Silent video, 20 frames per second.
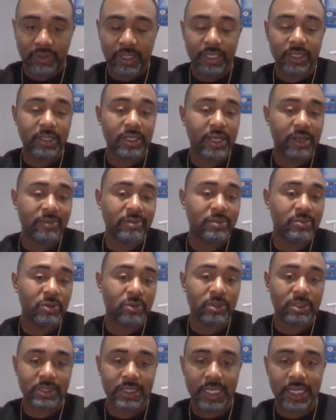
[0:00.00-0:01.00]
I didn't have no
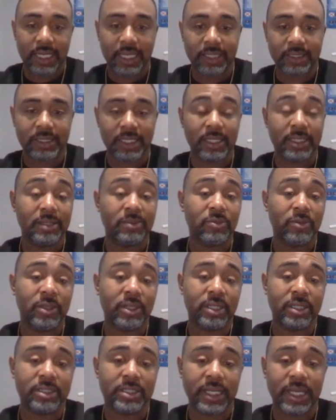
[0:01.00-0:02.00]
more attacks. I didn't want
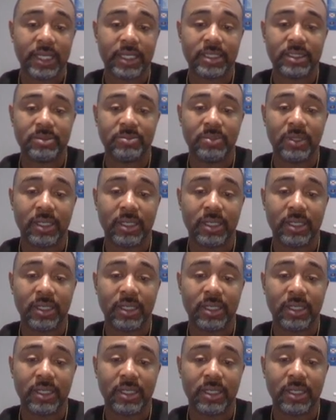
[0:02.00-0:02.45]
to attack his